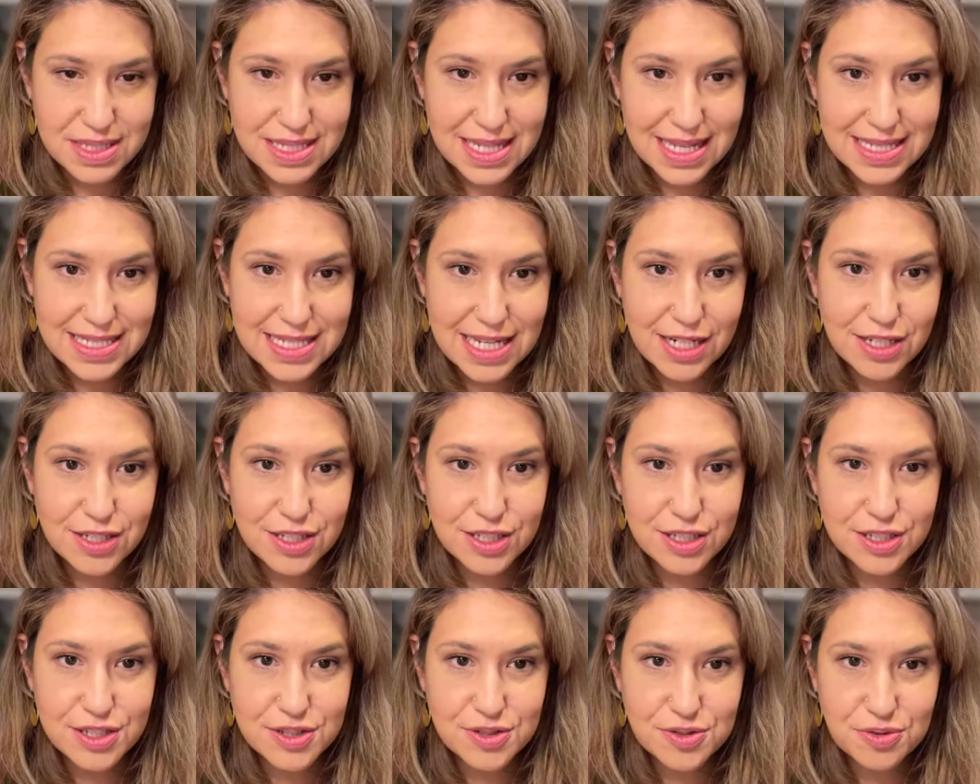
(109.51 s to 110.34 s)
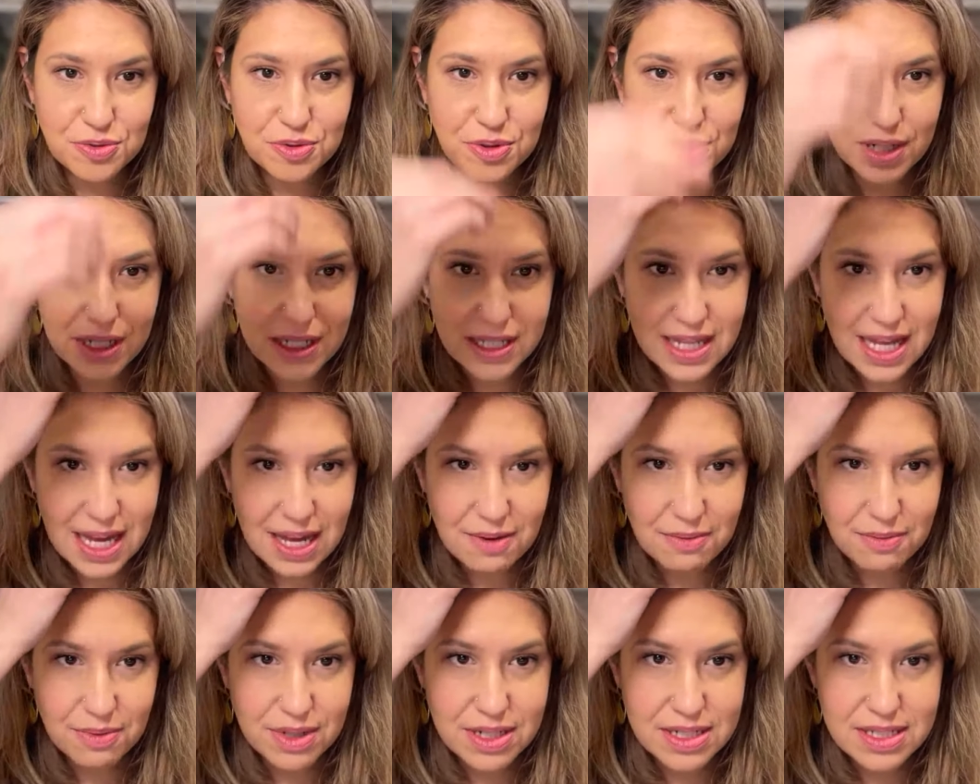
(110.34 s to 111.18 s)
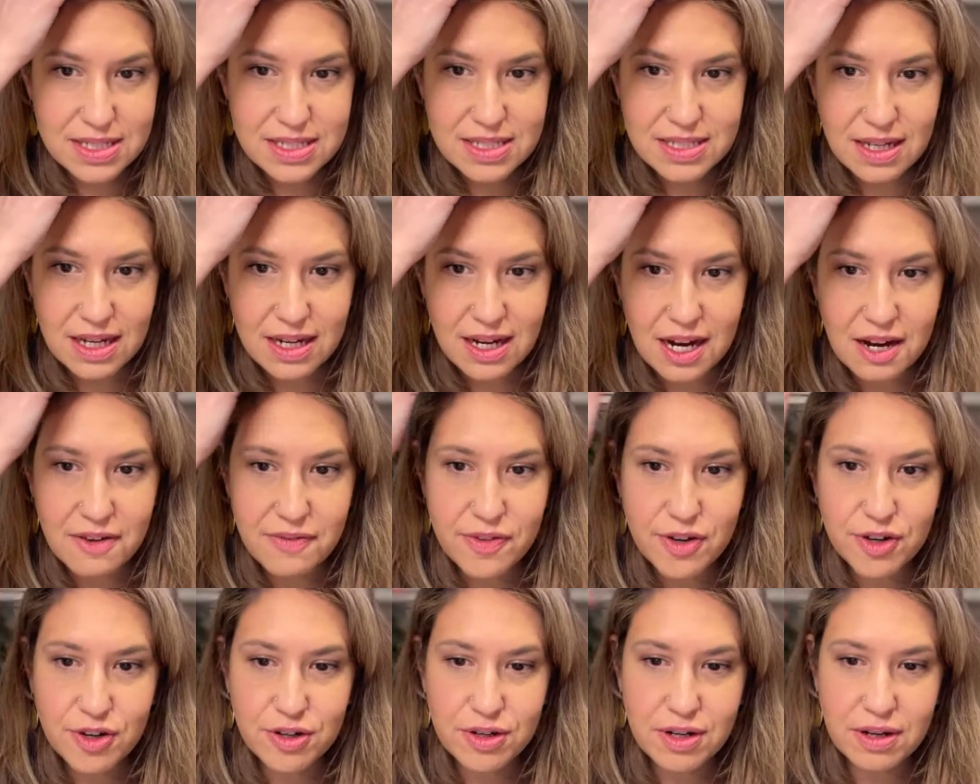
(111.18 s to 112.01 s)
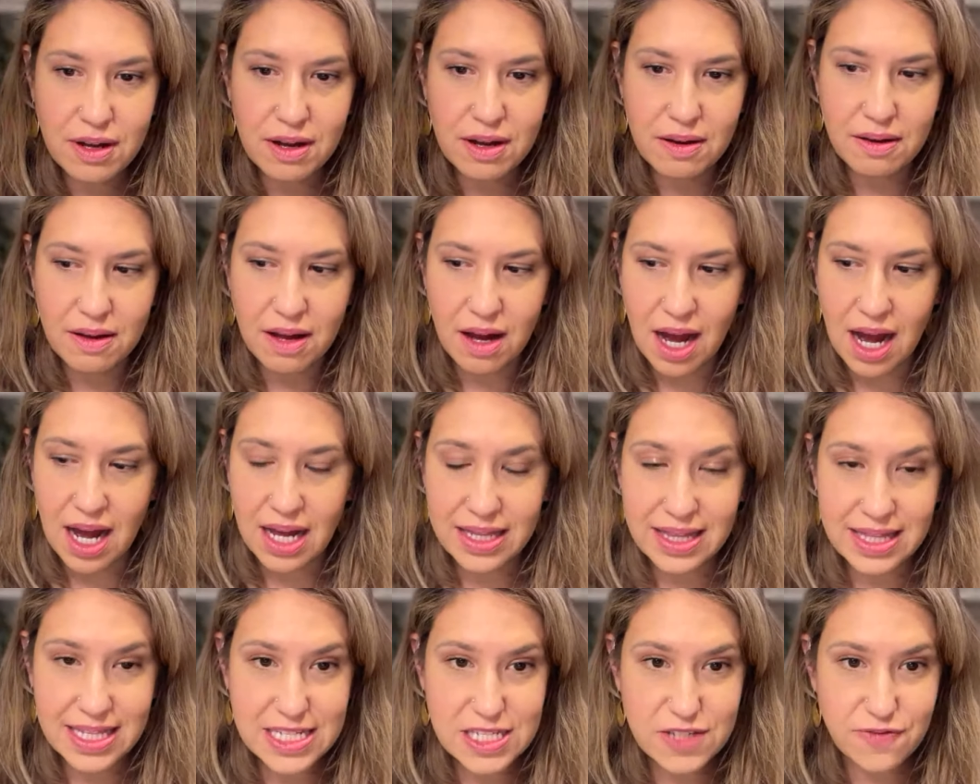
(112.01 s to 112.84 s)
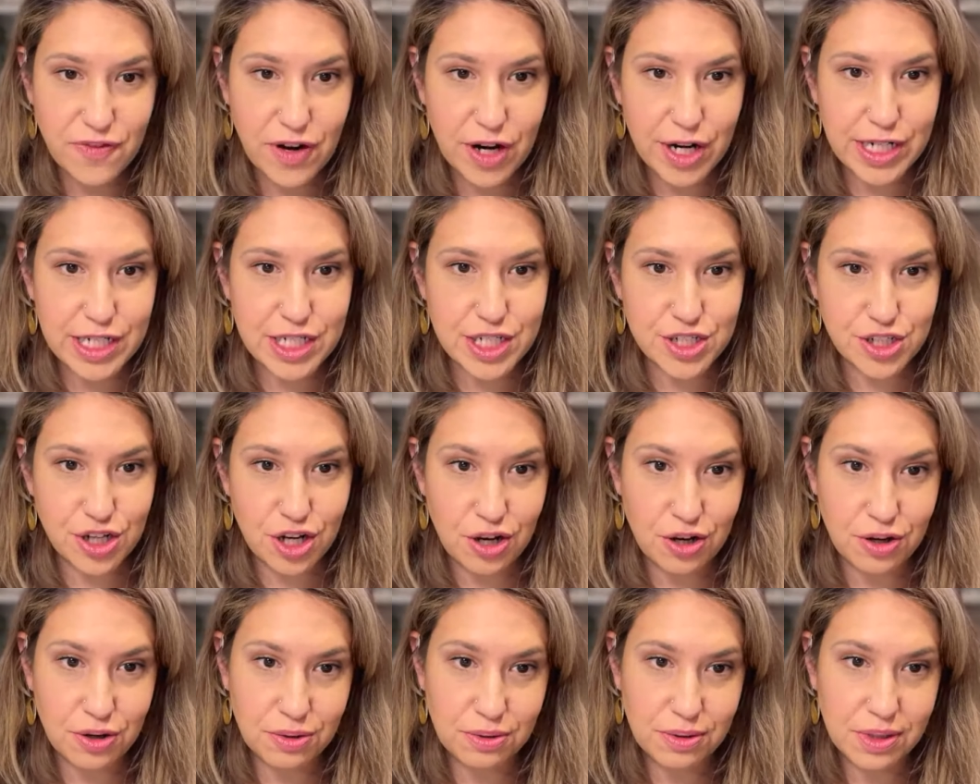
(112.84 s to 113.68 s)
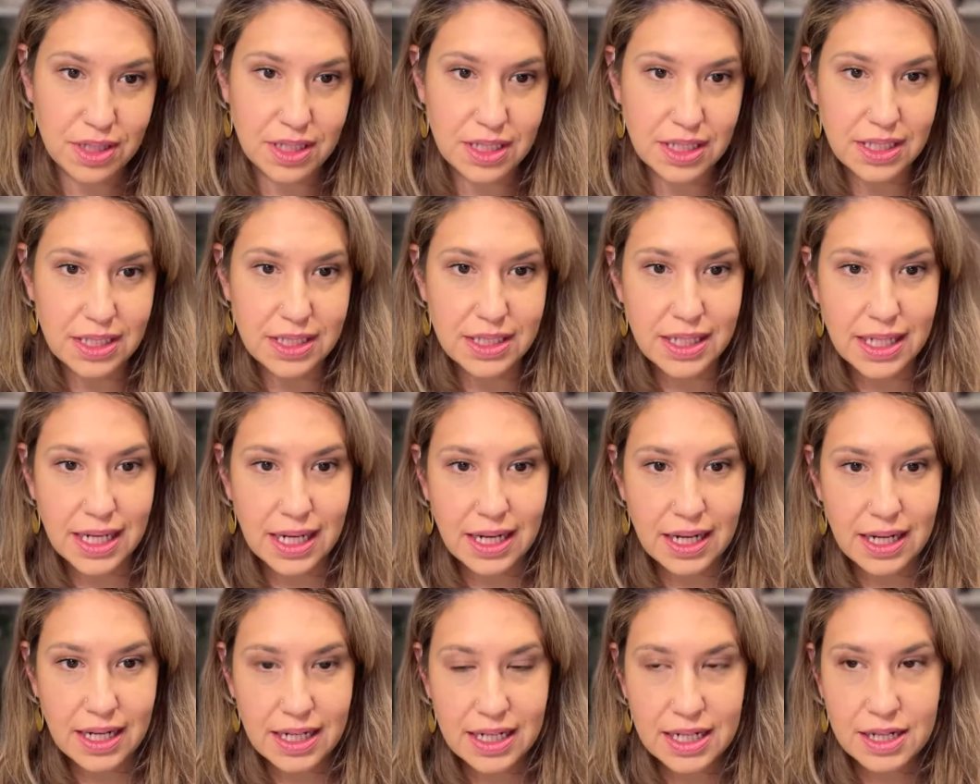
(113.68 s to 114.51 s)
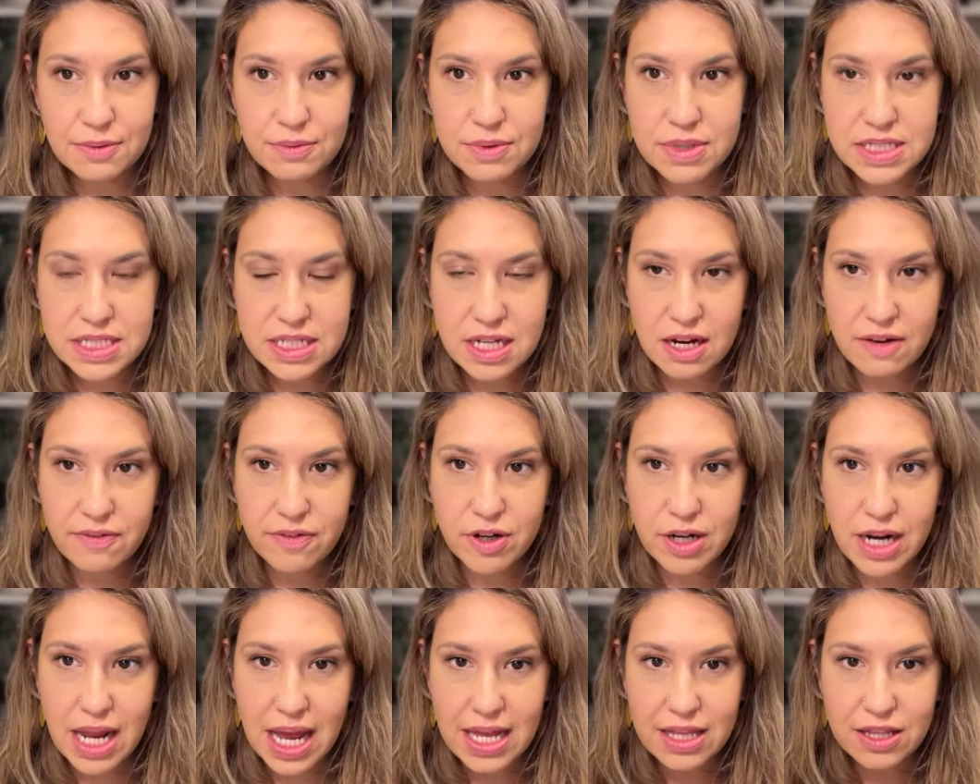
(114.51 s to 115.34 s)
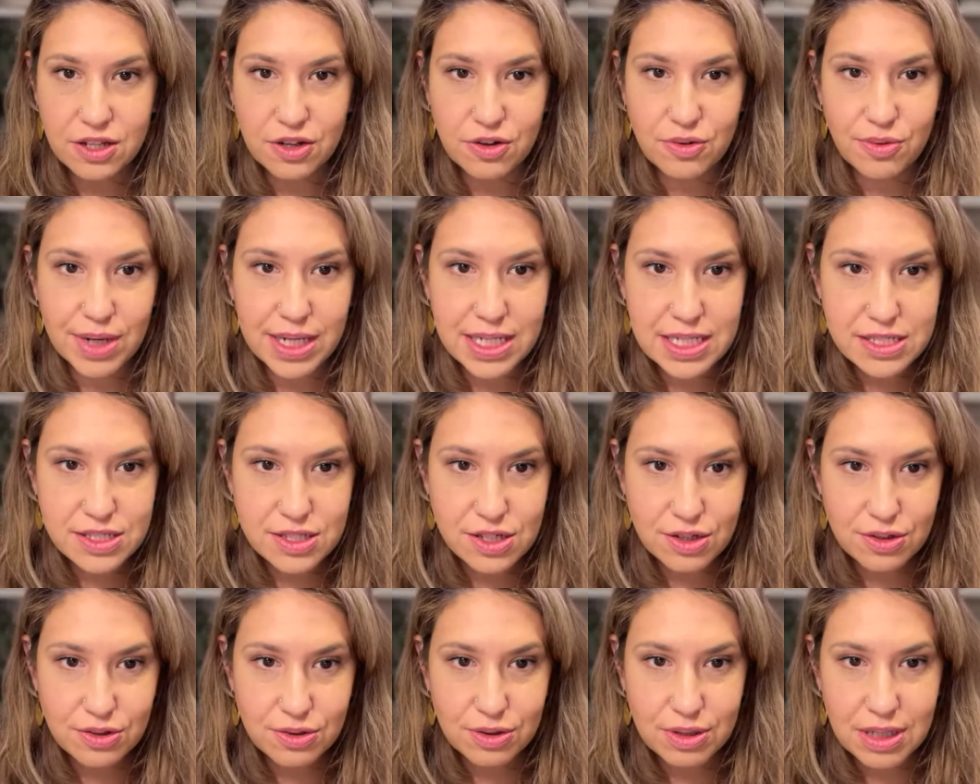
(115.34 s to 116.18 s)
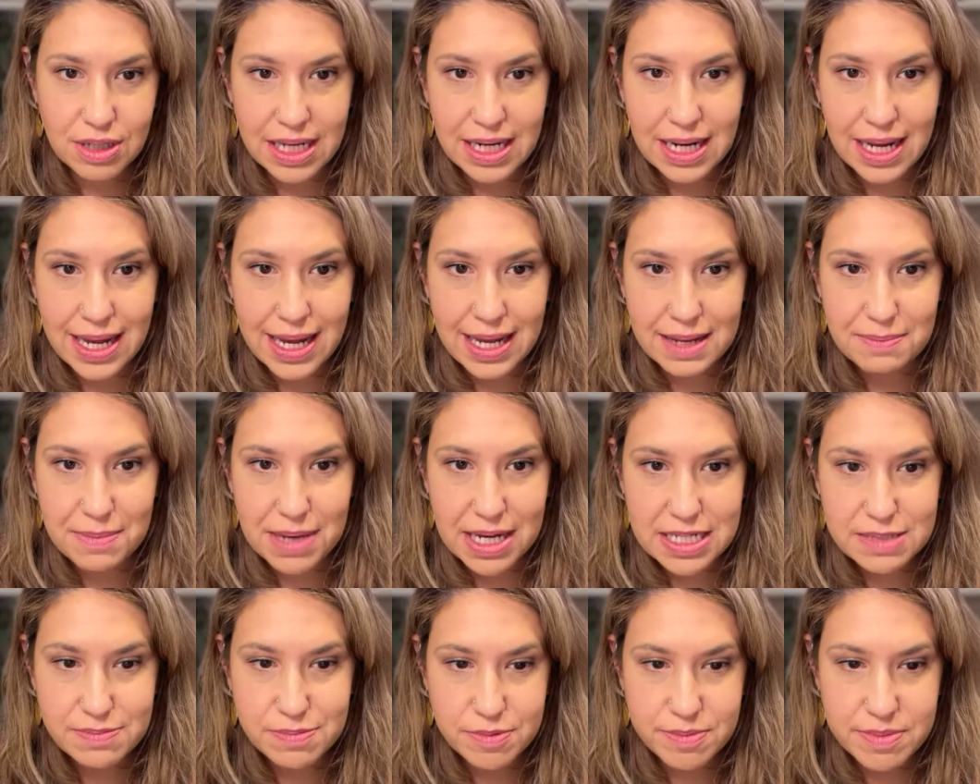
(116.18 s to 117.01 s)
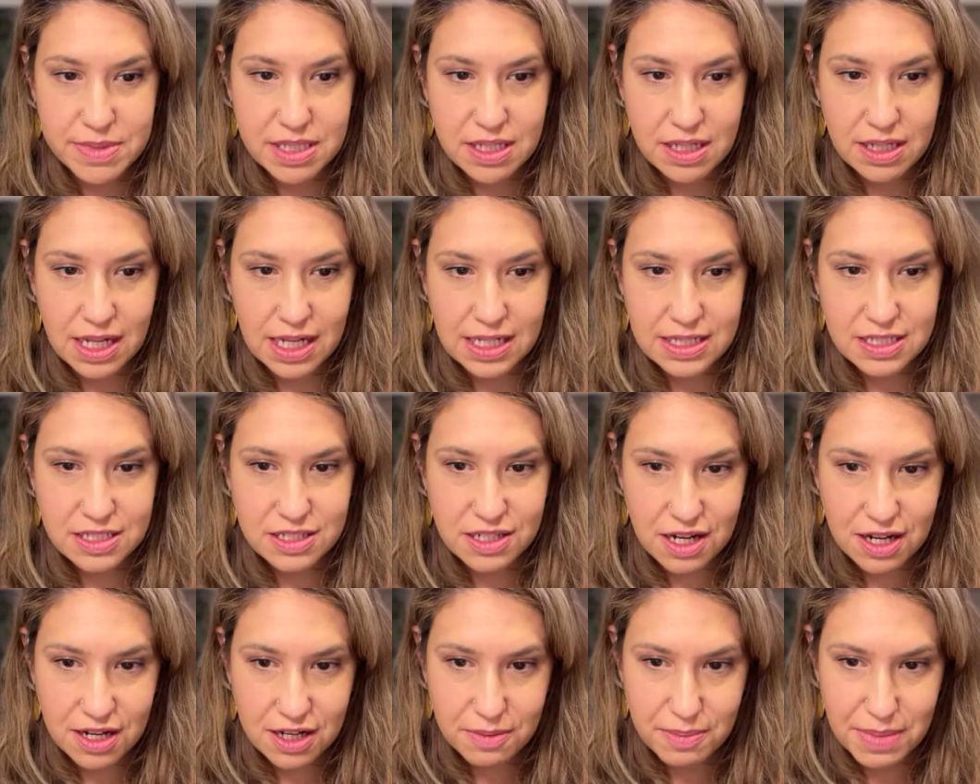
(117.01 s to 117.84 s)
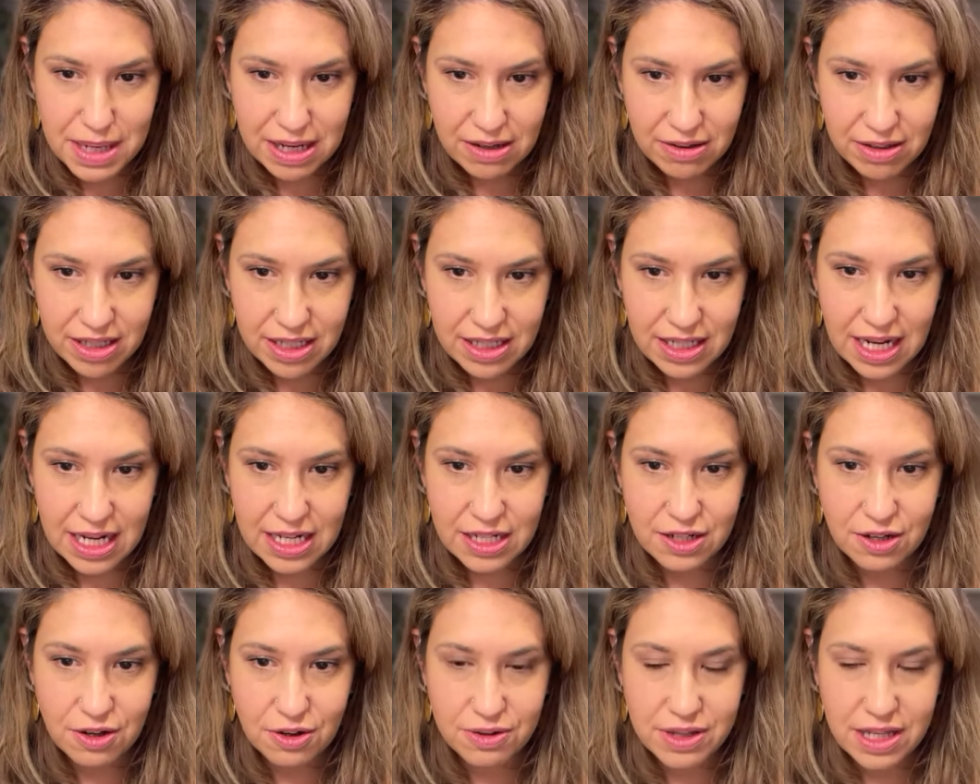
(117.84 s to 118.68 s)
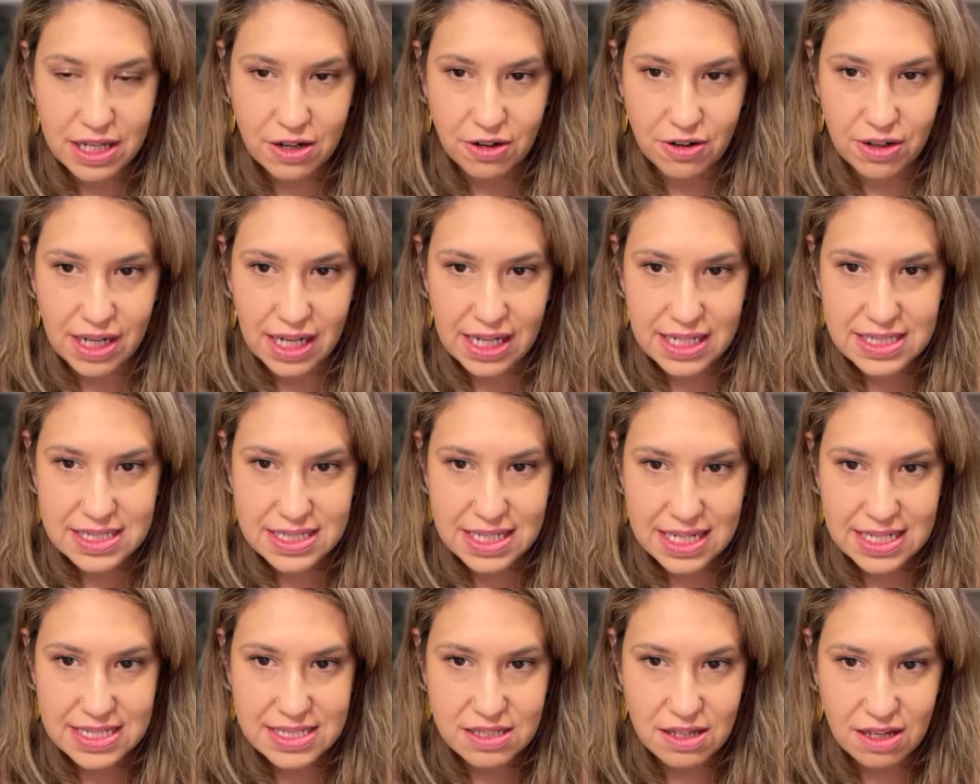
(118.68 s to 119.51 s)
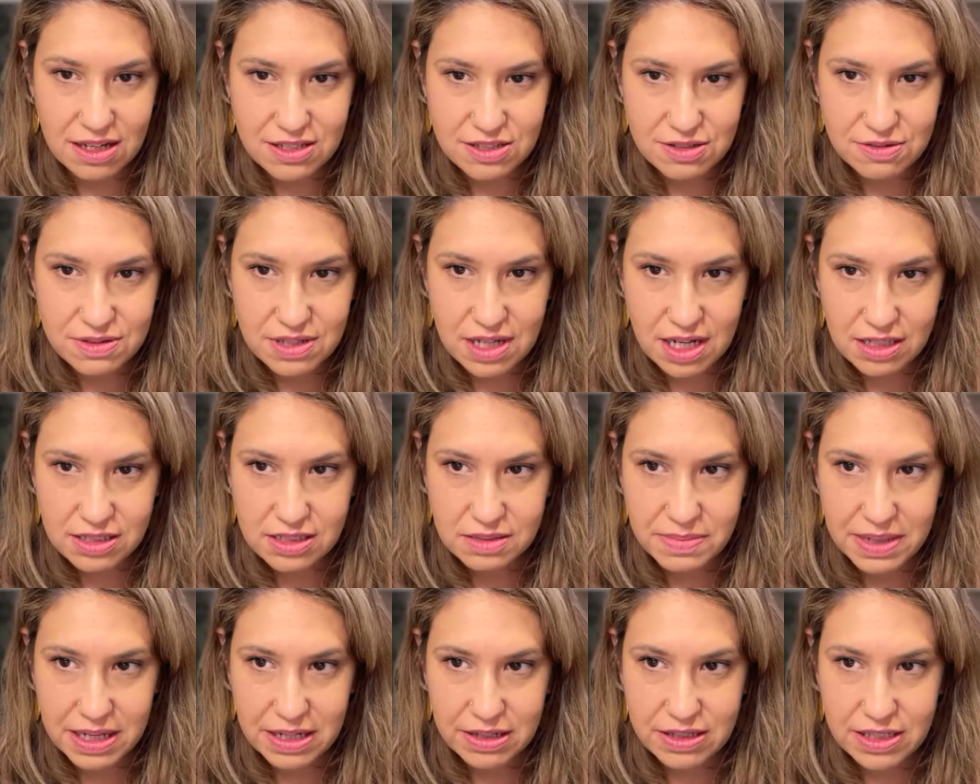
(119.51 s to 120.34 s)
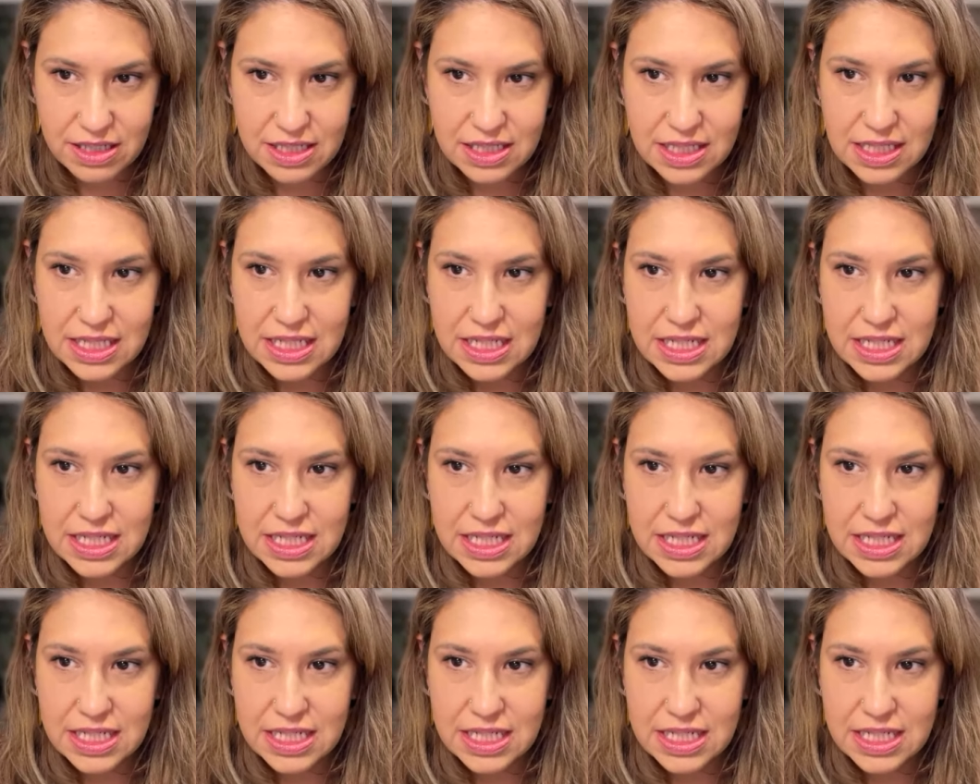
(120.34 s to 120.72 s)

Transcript: That's actually a story that was covered on this very show. Uh, it was covered at the Gray Zone, and I had Max Blumenthal on to talk about it. I know that our next guest also talked about it.